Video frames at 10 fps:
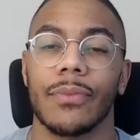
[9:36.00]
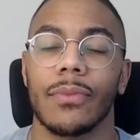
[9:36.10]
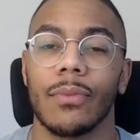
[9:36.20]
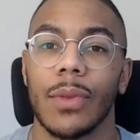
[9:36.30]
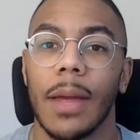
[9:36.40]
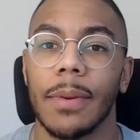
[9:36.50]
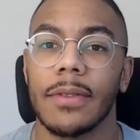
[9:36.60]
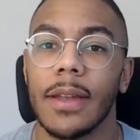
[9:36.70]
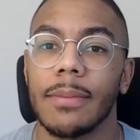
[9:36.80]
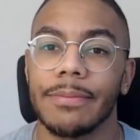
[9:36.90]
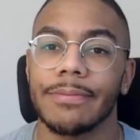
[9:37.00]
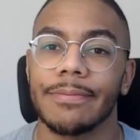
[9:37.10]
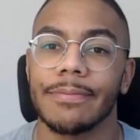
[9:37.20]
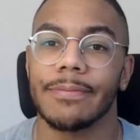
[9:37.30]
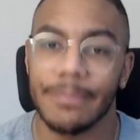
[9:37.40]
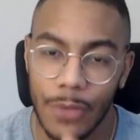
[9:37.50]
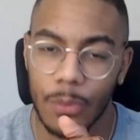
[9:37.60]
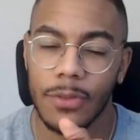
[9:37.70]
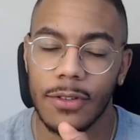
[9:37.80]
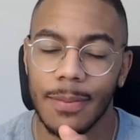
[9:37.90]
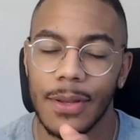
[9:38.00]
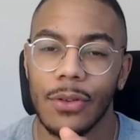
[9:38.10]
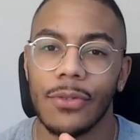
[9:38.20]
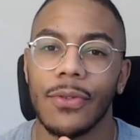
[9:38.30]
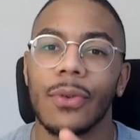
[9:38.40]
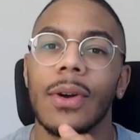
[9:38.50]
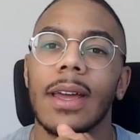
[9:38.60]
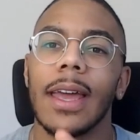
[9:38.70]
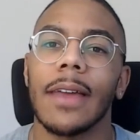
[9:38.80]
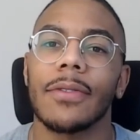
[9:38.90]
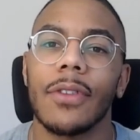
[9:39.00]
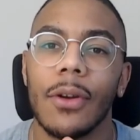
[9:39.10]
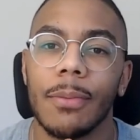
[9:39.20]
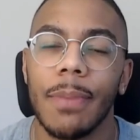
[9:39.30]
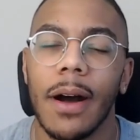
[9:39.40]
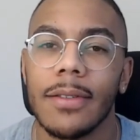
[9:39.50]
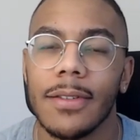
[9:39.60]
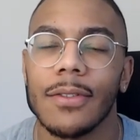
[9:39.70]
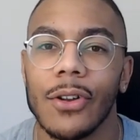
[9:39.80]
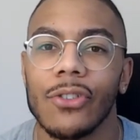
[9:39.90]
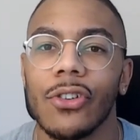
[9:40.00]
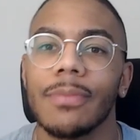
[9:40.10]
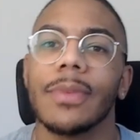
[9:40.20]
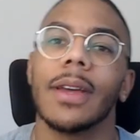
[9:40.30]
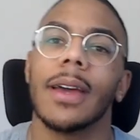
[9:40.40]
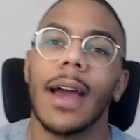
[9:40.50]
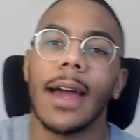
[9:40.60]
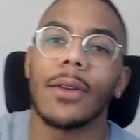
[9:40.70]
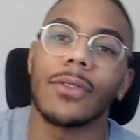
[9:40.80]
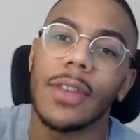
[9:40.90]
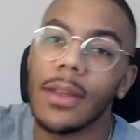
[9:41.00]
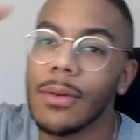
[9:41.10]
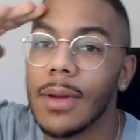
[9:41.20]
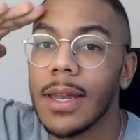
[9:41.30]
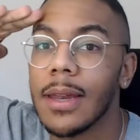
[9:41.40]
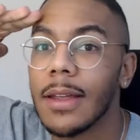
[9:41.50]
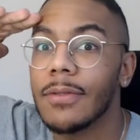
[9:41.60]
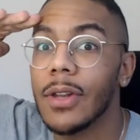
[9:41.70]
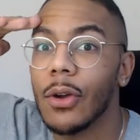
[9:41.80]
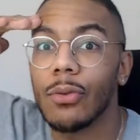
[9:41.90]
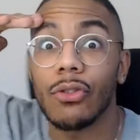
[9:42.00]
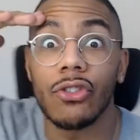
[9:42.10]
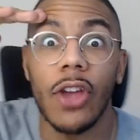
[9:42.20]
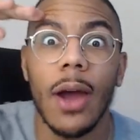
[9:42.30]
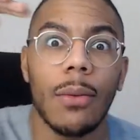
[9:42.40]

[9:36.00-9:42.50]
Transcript: With that being said, hope this has been useful. If so, pass this knowledge on, and I'll see you in the next video. Ciao.